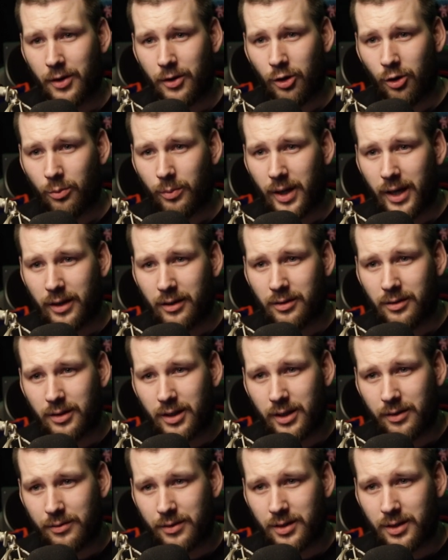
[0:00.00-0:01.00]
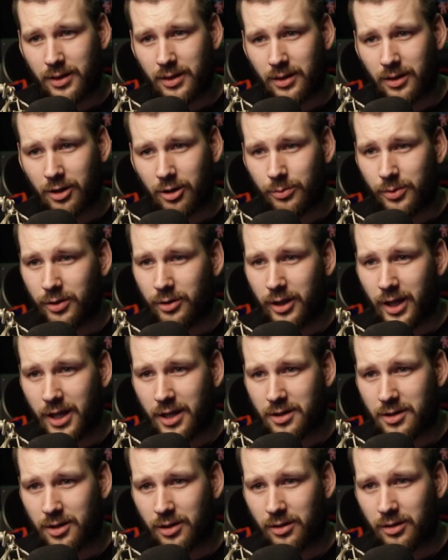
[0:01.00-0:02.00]
No matter if the
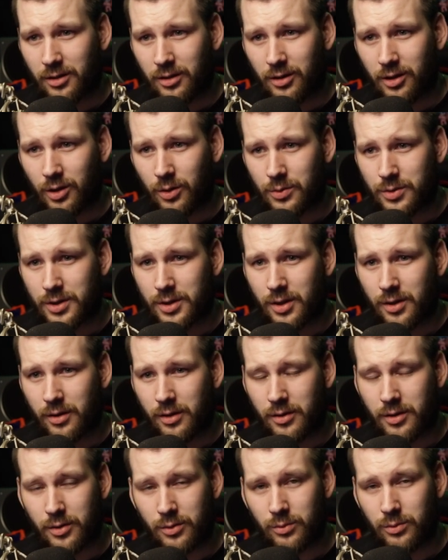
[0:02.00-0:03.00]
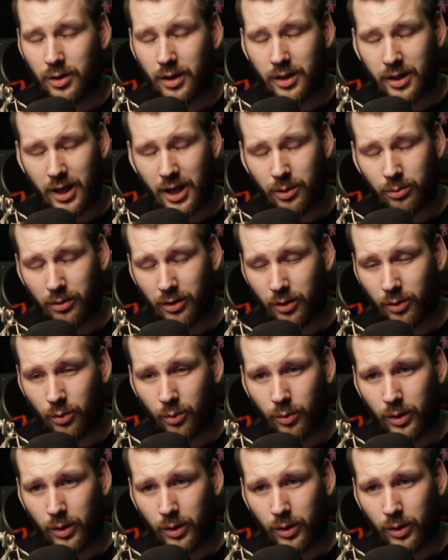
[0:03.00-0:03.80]
communication goes through a cable or